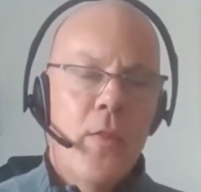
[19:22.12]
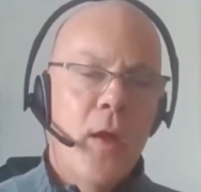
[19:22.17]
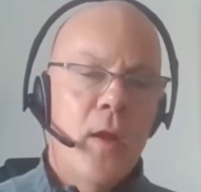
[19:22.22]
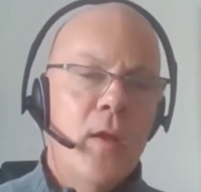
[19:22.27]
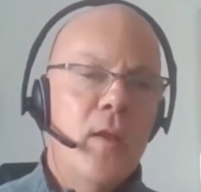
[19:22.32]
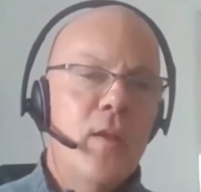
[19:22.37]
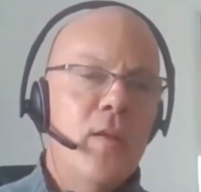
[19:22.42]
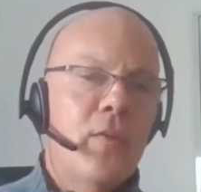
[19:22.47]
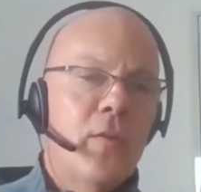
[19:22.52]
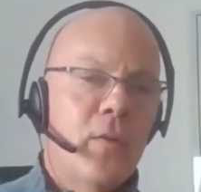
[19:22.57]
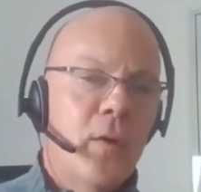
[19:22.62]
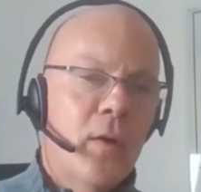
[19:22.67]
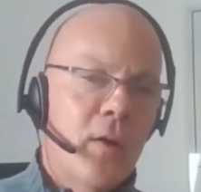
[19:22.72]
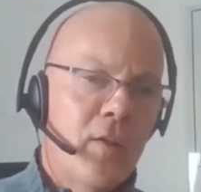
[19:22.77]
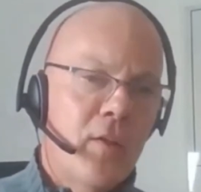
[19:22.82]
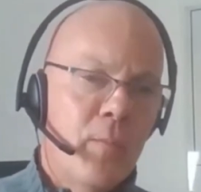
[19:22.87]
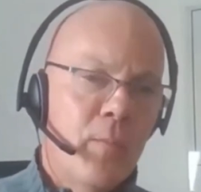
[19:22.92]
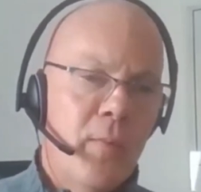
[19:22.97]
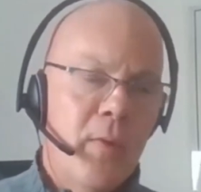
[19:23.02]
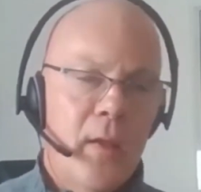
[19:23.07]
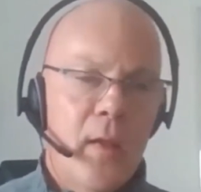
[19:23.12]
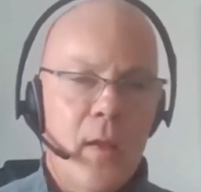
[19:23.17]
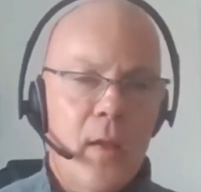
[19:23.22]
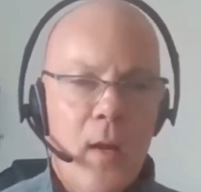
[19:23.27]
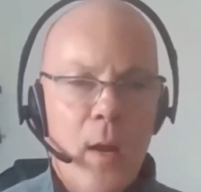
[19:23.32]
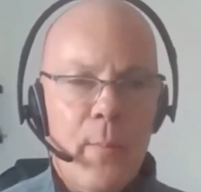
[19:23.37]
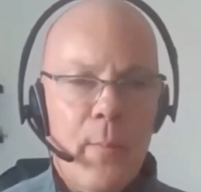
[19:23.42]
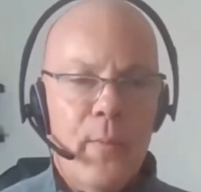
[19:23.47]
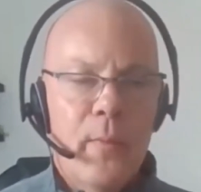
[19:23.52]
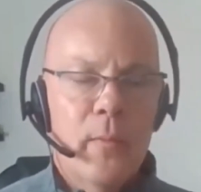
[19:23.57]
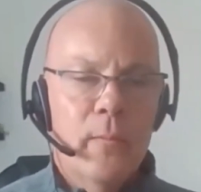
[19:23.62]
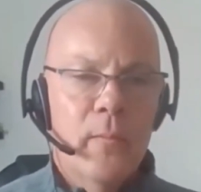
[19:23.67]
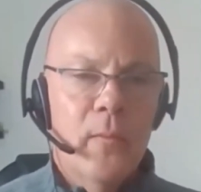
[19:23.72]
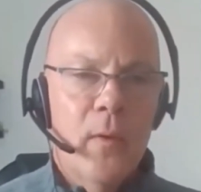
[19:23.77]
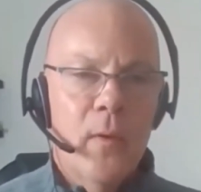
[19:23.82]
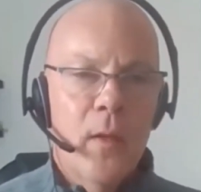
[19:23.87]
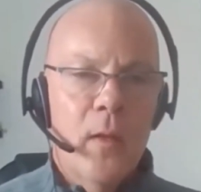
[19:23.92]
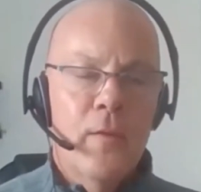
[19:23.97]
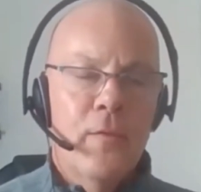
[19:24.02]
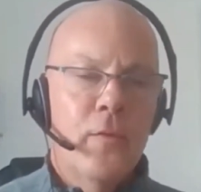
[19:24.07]
Then he started speaking up,
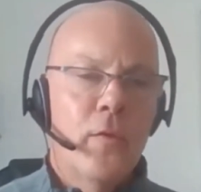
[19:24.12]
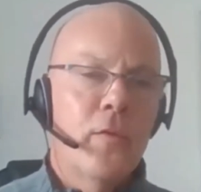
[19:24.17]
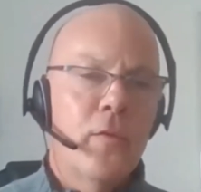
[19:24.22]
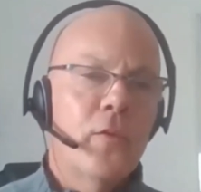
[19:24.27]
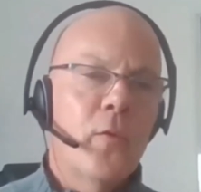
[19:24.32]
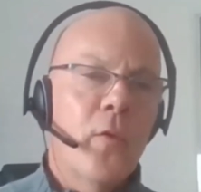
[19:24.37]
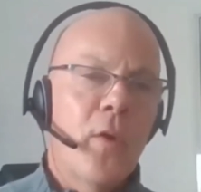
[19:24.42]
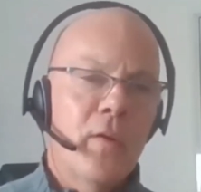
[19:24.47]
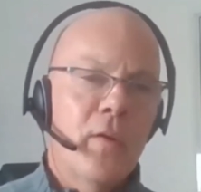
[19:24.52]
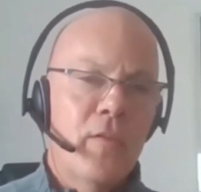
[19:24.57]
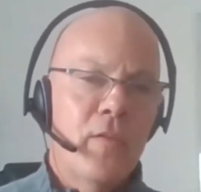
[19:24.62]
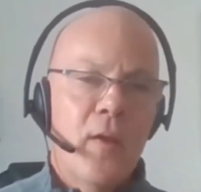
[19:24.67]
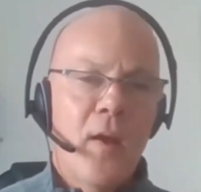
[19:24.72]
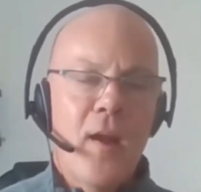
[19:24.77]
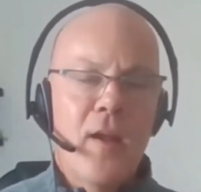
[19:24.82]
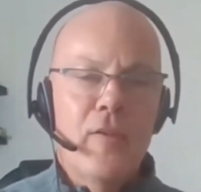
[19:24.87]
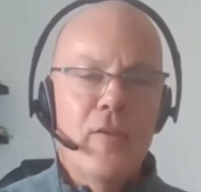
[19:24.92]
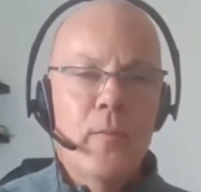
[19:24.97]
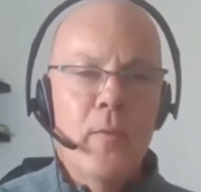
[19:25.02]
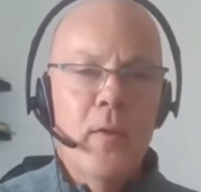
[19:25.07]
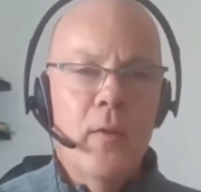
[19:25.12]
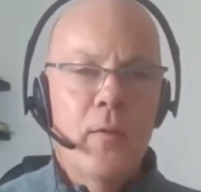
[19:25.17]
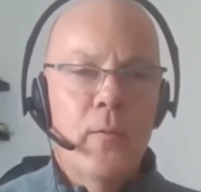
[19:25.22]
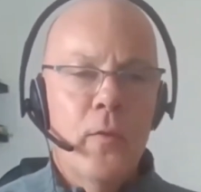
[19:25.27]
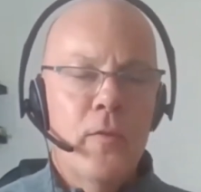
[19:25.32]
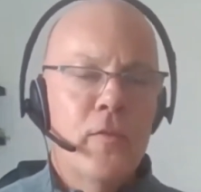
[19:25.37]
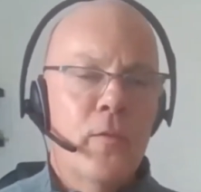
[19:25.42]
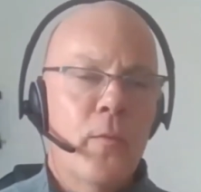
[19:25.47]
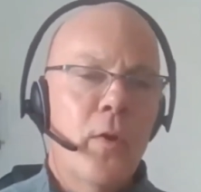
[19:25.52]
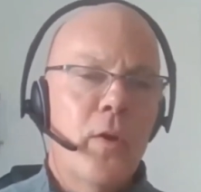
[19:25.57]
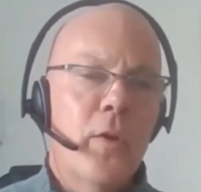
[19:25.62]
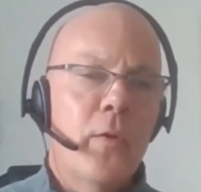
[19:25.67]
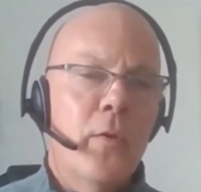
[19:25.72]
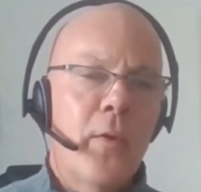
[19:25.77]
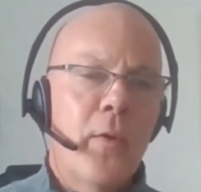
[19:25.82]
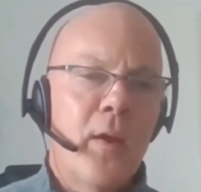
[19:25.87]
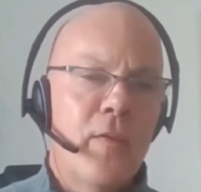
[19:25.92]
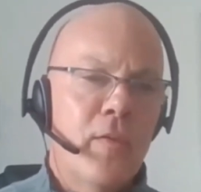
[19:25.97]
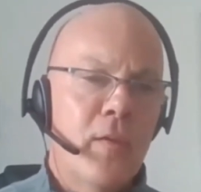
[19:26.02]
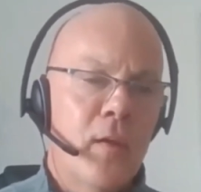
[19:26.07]
and the first questions he asked me was, so what are you
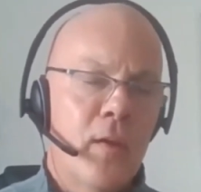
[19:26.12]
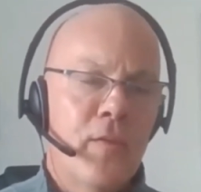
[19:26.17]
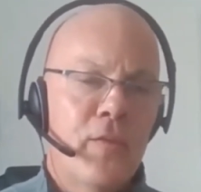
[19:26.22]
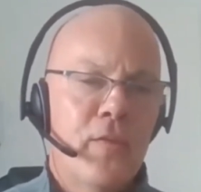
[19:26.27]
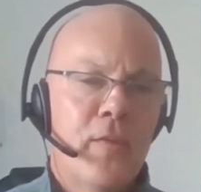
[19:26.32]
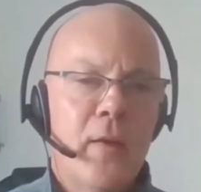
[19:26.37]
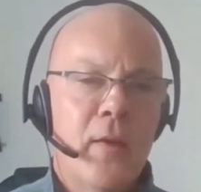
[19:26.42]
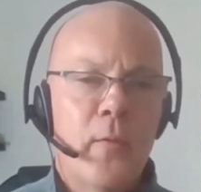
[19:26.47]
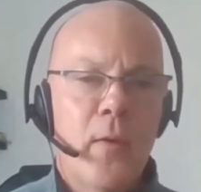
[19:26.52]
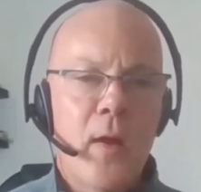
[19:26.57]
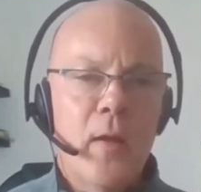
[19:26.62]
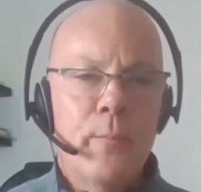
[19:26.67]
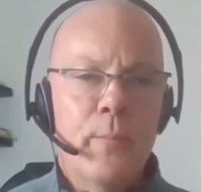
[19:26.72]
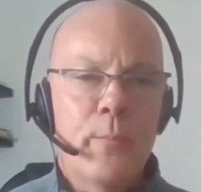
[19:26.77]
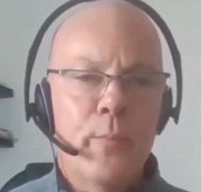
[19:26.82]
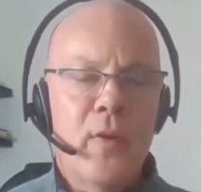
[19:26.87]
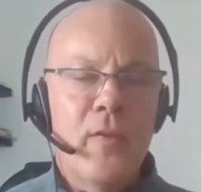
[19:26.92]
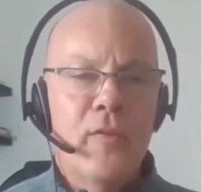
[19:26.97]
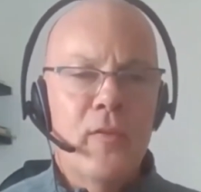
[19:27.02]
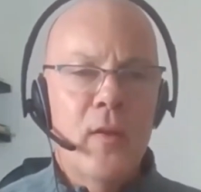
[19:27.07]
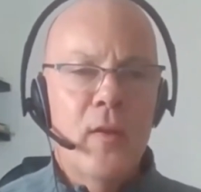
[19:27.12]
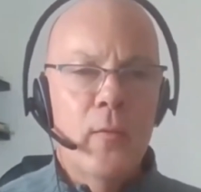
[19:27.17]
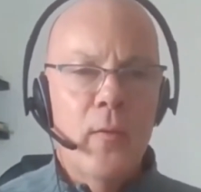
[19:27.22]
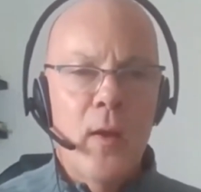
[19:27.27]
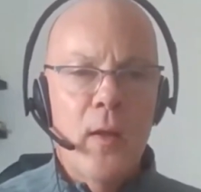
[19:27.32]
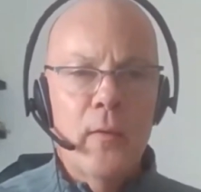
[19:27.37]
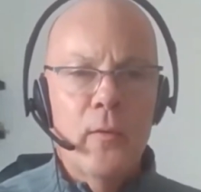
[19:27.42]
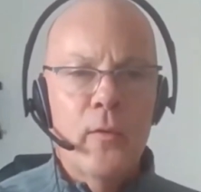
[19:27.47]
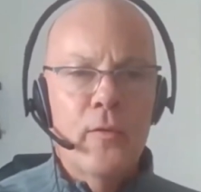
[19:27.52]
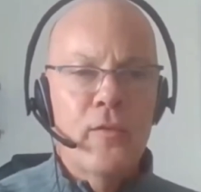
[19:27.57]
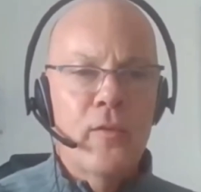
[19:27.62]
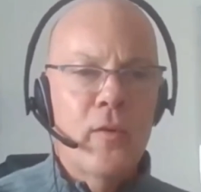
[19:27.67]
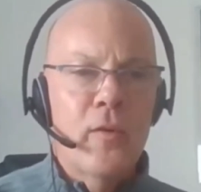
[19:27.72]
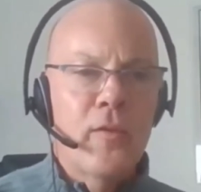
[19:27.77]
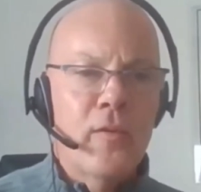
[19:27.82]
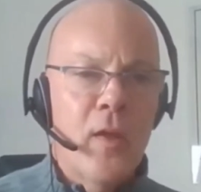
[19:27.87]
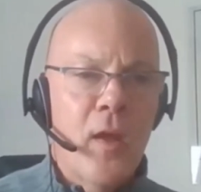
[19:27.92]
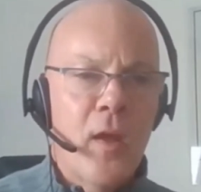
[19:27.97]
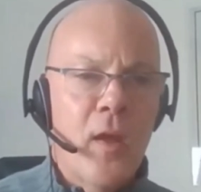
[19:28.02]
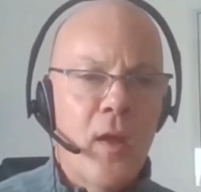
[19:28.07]
raising, a seed round, pre-seed round, or
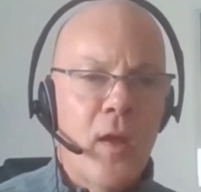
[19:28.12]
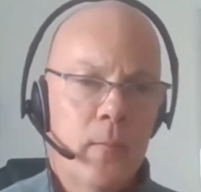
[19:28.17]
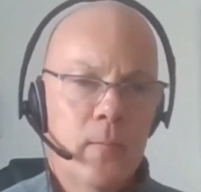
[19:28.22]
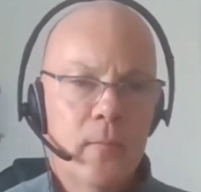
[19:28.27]
Series A?